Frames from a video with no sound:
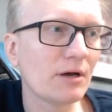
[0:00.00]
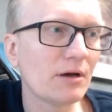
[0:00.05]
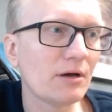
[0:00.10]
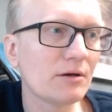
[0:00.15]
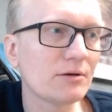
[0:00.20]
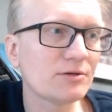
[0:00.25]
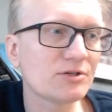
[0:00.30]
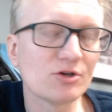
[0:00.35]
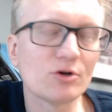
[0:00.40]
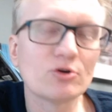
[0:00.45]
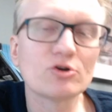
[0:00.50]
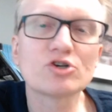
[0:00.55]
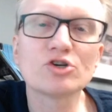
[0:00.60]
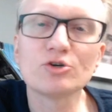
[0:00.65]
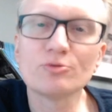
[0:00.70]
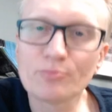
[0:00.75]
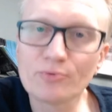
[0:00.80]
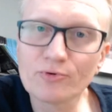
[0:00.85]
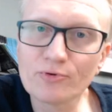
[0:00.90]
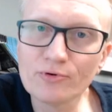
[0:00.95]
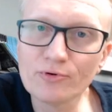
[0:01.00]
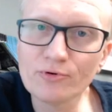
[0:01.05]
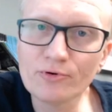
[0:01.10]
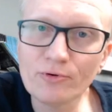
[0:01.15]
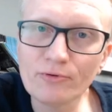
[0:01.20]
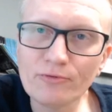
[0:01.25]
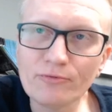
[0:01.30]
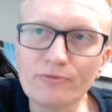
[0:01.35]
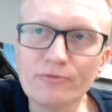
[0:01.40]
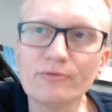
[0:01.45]
social
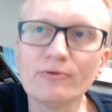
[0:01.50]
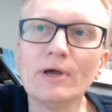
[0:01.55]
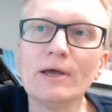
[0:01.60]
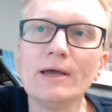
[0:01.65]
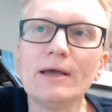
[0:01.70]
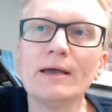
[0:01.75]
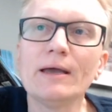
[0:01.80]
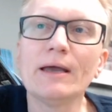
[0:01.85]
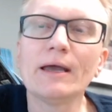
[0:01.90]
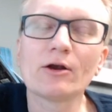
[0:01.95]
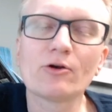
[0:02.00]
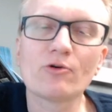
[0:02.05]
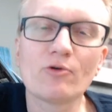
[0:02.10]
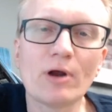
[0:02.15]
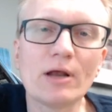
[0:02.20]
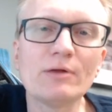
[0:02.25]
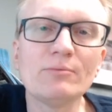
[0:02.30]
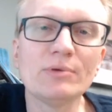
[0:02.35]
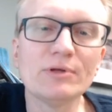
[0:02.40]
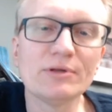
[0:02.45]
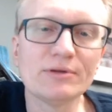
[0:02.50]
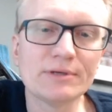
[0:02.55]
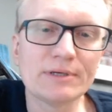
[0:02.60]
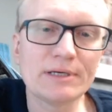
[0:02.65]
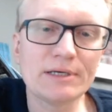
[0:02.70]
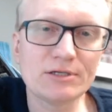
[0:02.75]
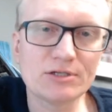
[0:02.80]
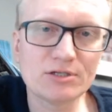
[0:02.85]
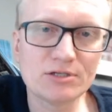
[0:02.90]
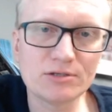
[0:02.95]
proof and
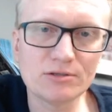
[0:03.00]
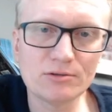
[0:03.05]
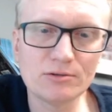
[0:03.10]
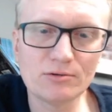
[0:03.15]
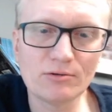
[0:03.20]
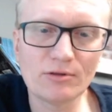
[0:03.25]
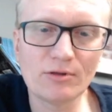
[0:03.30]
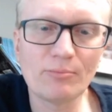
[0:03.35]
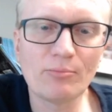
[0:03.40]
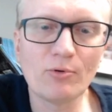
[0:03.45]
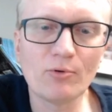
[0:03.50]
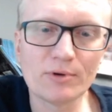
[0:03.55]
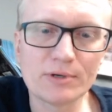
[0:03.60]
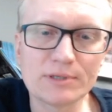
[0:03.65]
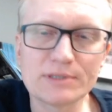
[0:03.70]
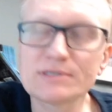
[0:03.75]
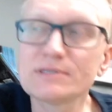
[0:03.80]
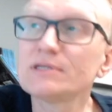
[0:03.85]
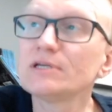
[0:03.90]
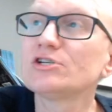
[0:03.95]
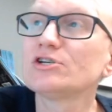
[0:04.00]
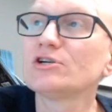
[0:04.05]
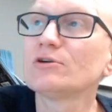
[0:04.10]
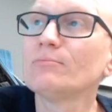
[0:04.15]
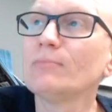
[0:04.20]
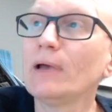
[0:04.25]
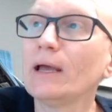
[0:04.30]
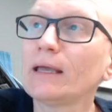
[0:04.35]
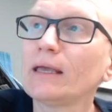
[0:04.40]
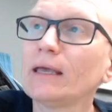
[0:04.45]
credibility to the points that you're
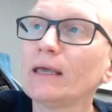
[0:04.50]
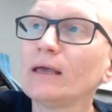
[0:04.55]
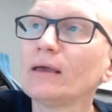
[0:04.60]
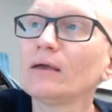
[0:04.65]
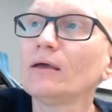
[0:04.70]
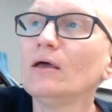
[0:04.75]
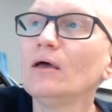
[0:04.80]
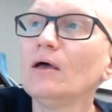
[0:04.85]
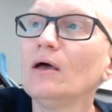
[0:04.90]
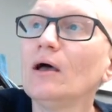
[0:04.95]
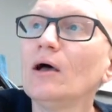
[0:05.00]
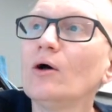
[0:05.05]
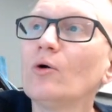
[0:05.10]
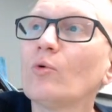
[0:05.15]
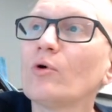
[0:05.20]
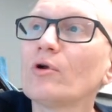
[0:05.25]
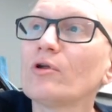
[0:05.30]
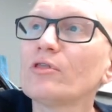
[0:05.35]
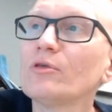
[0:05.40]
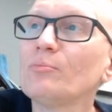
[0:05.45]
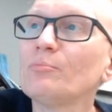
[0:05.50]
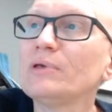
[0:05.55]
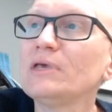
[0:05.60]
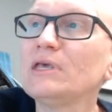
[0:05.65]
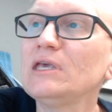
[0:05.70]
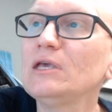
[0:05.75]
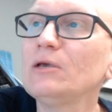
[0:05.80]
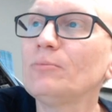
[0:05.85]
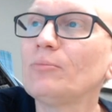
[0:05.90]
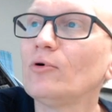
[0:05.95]
making. What are the
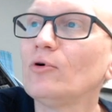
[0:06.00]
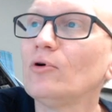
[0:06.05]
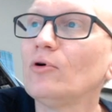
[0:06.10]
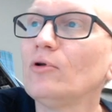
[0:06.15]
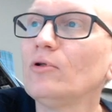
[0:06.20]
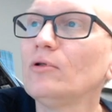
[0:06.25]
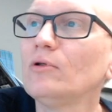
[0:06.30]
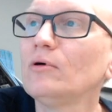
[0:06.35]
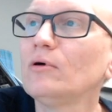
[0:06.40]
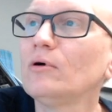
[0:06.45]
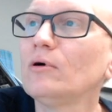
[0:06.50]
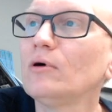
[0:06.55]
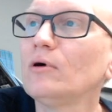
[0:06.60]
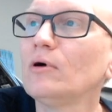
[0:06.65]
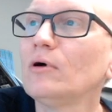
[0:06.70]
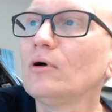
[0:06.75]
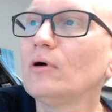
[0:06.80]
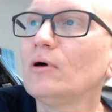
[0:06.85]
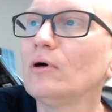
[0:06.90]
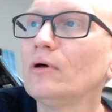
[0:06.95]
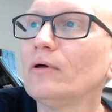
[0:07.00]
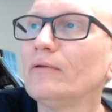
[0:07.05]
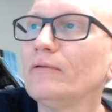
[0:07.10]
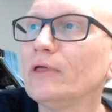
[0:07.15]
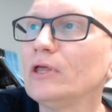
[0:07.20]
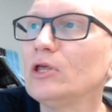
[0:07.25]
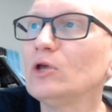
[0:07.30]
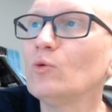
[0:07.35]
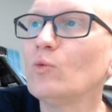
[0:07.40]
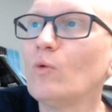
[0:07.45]
people that
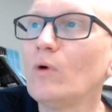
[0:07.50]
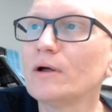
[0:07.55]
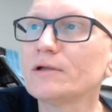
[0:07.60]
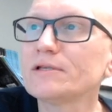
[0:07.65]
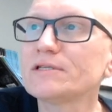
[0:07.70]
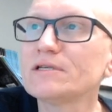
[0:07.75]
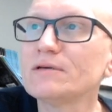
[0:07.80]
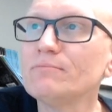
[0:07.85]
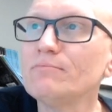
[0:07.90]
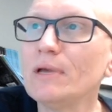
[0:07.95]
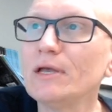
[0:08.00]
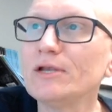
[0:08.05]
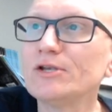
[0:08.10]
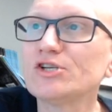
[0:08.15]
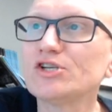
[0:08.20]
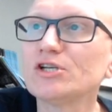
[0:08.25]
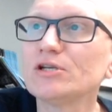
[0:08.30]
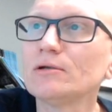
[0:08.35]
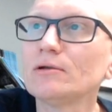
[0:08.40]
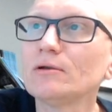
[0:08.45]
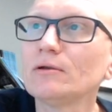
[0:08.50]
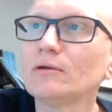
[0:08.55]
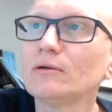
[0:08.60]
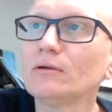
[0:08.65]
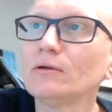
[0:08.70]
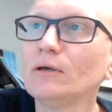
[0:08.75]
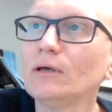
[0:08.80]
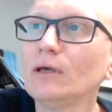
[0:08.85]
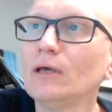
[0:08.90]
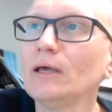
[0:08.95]
you want to mention
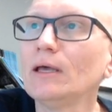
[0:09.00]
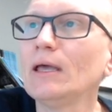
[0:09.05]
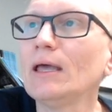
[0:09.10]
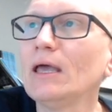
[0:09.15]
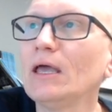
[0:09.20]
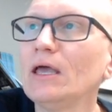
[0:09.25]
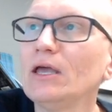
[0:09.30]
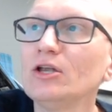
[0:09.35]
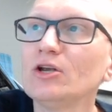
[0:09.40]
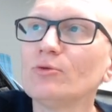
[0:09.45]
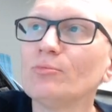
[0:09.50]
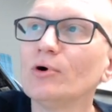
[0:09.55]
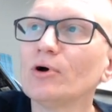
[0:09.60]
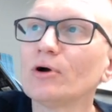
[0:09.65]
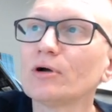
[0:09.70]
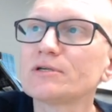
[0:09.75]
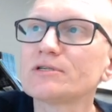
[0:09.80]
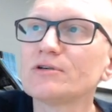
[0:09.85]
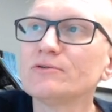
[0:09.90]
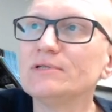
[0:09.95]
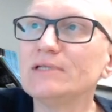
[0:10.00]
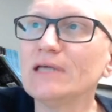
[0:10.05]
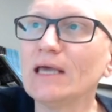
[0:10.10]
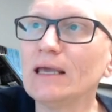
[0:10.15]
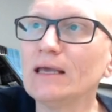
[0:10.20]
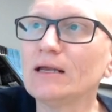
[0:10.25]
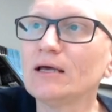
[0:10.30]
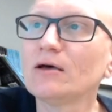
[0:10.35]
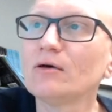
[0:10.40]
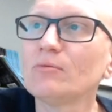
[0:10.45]
in your book? So
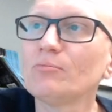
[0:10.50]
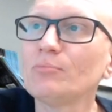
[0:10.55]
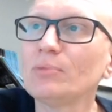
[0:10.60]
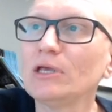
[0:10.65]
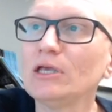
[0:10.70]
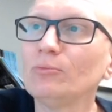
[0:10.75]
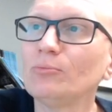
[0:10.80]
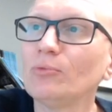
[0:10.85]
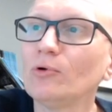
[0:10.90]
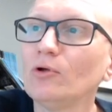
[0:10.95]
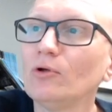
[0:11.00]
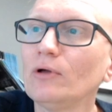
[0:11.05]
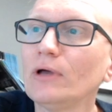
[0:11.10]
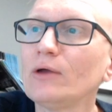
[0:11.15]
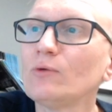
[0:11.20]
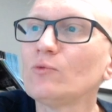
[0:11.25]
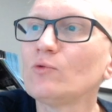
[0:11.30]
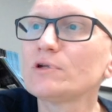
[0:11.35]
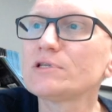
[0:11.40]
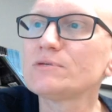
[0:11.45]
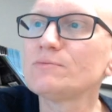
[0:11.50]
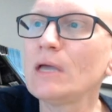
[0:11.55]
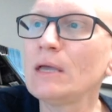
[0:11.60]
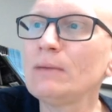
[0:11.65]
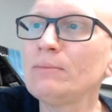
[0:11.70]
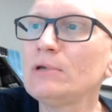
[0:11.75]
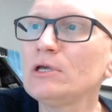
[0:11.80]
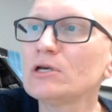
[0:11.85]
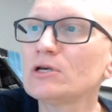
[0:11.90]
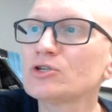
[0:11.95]
data, people, and what's
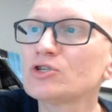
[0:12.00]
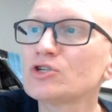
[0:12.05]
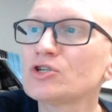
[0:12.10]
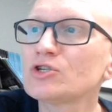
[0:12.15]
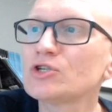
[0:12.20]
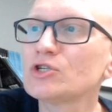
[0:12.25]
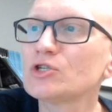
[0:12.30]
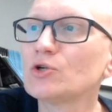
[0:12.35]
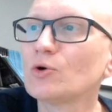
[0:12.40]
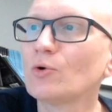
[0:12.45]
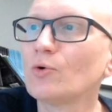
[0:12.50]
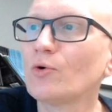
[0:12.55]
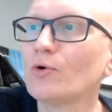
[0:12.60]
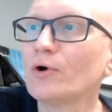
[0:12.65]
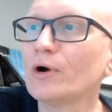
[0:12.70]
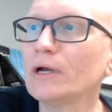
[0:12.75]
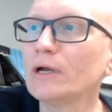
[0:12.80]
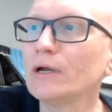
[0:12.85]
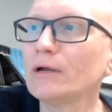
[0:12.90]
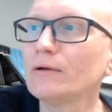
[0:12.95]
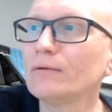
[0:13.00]
maybe a story